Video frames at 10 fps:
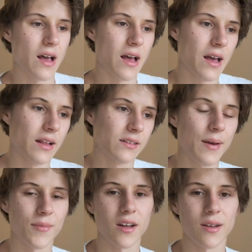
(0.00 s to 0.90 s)
and
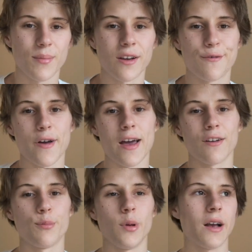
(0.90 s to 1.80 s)
I'm not a big fan
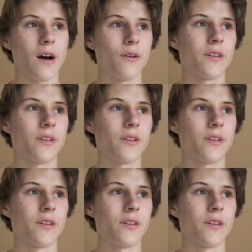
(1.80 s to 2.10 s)
of being out